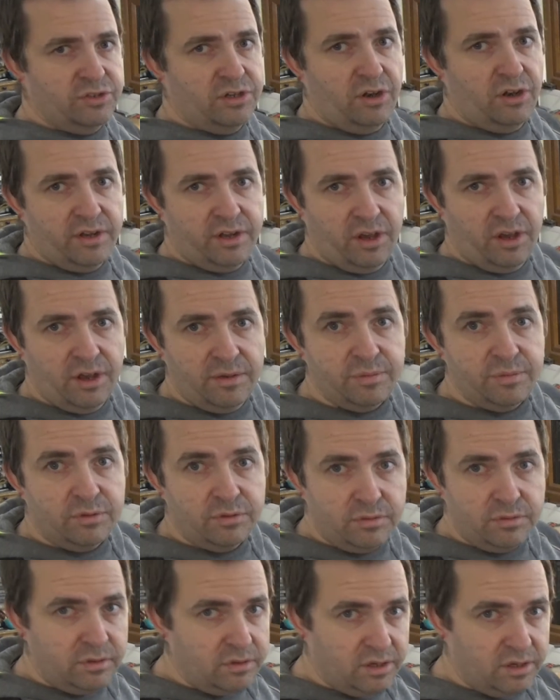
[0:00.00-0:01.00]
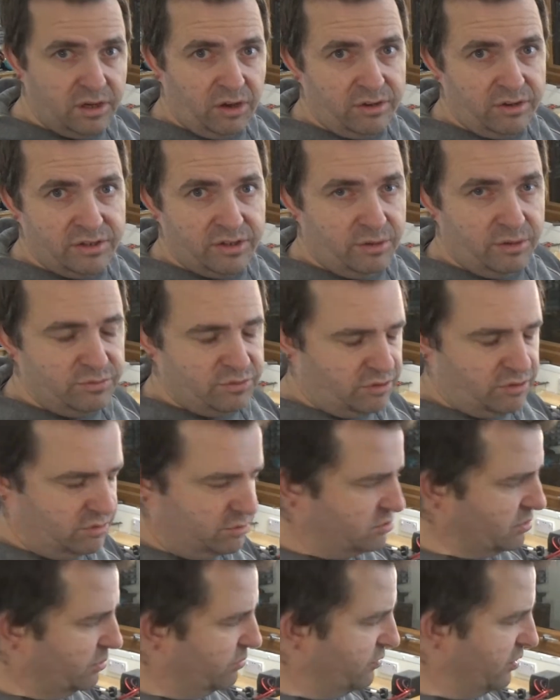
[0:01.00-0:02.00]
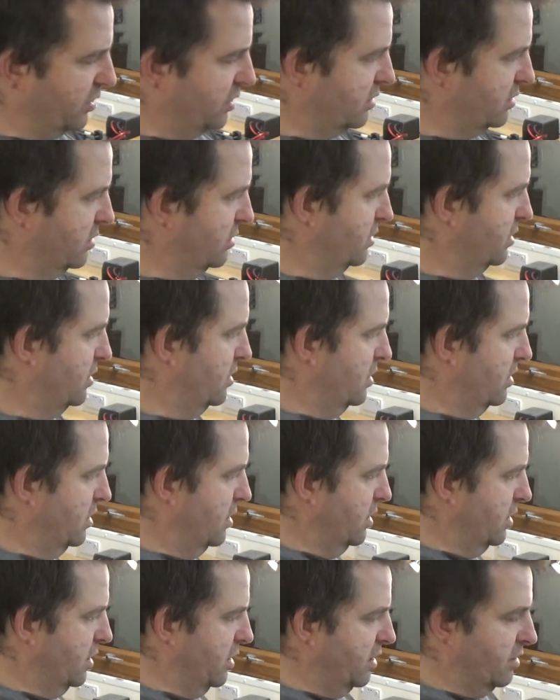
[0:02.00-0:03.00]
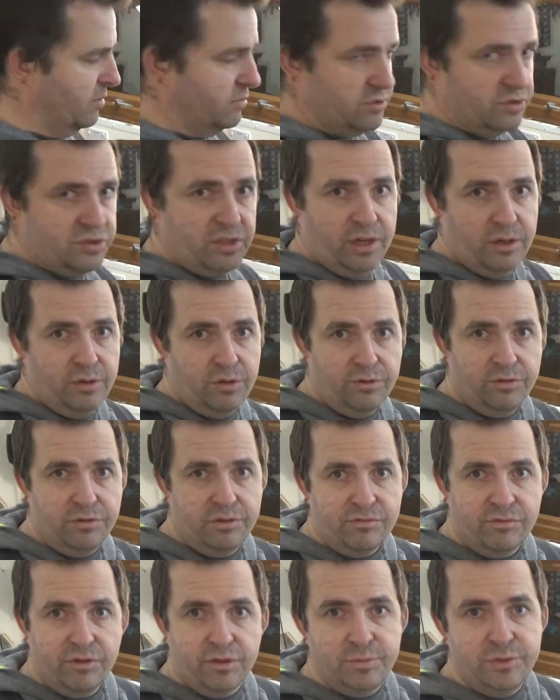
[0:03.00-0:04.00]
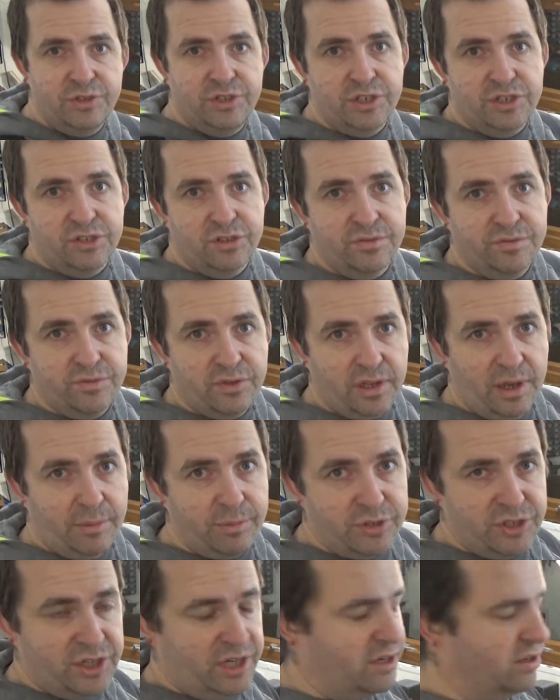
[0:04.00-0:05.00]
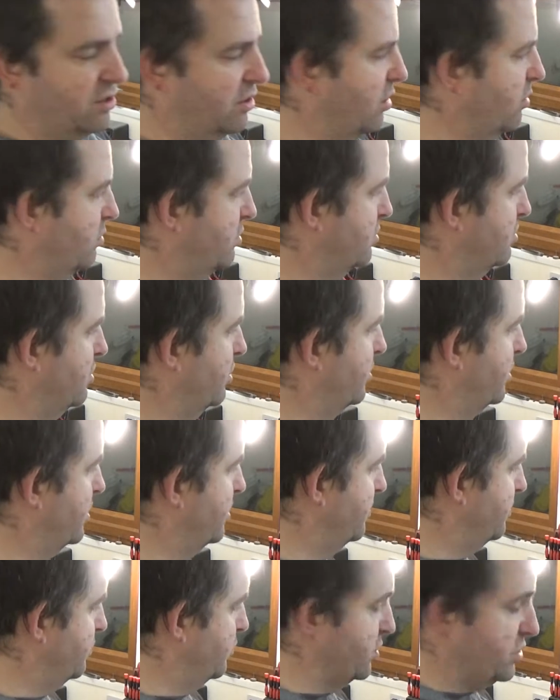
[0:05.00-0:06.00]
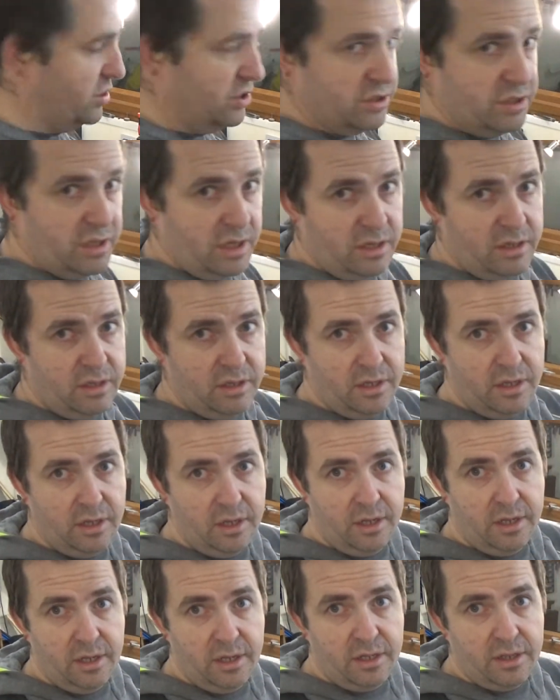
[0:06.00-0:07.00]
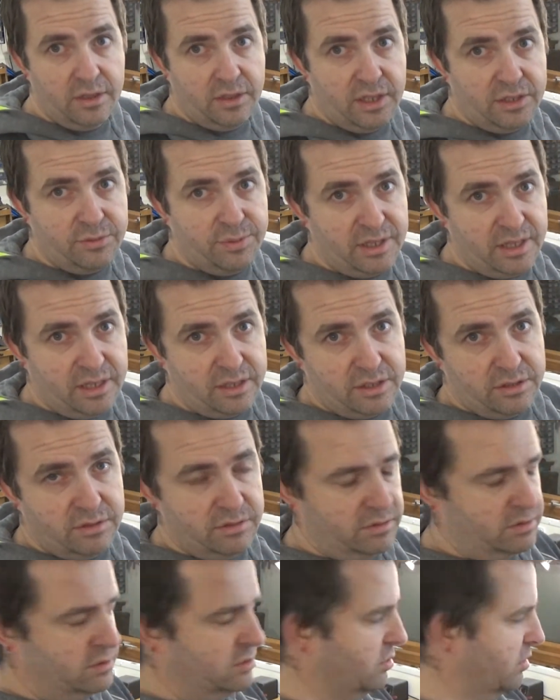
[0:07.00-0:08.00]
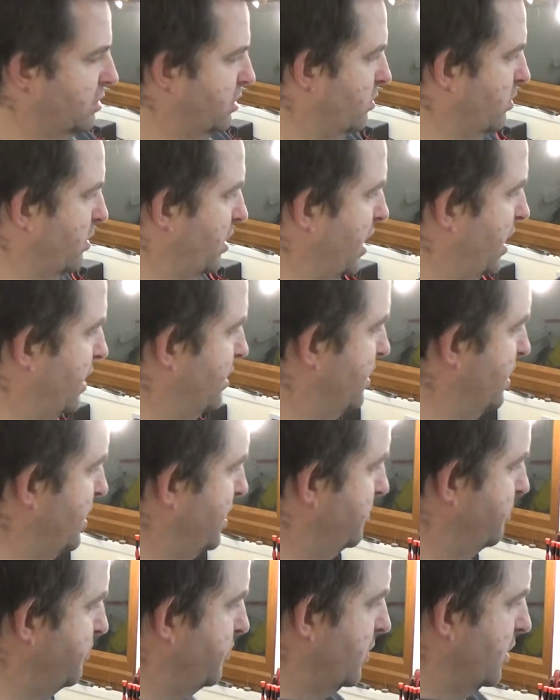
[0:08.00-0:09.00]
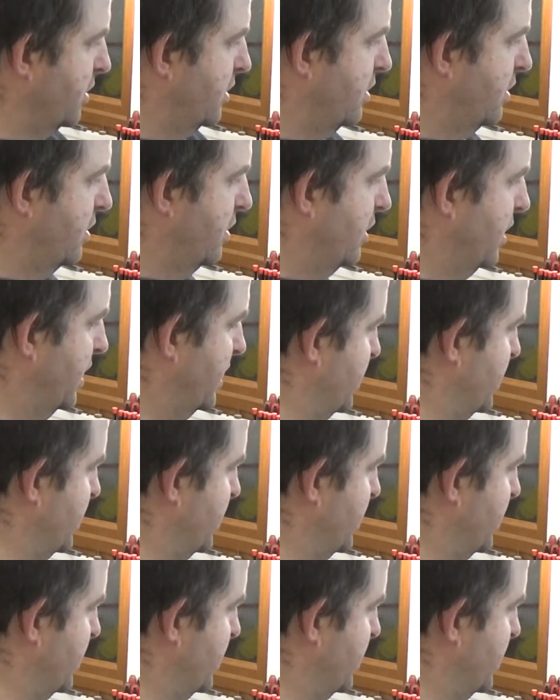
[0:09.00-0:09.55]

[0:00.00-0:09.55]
light up or a light comes on or something to tell you you're in the right position for that particular hole you're doing, which is that's kind of quite handy, and